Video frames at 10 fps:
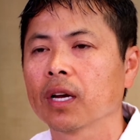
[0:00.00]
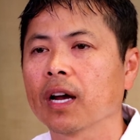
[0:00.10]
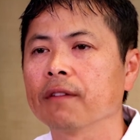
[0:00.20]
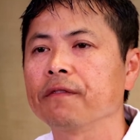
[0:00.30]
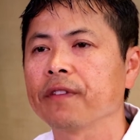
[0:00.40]

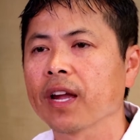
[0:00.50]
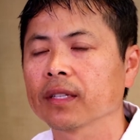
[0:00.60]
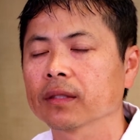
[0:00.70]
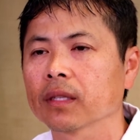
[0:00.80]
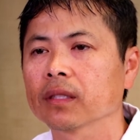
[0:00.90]

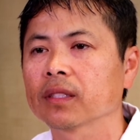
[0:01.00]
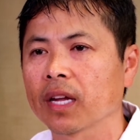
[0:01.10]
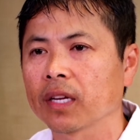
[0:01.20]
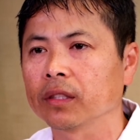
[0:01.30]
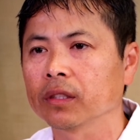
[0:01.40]
advanced
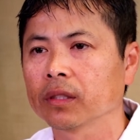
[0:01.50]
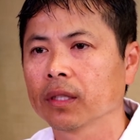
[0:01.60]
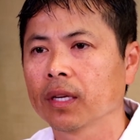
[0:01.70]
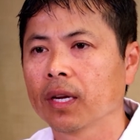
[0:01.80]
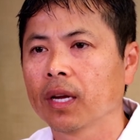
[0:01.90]
stage.
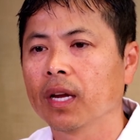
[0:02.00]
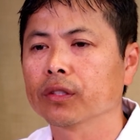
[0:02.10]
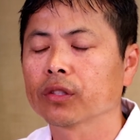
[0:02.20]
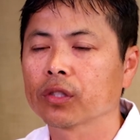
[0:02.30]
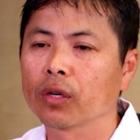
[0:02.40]

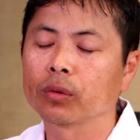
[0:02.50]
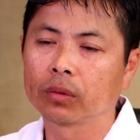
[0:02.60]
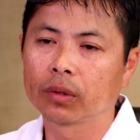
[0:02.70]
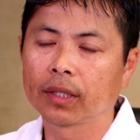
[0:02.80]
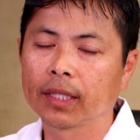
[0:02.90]
And so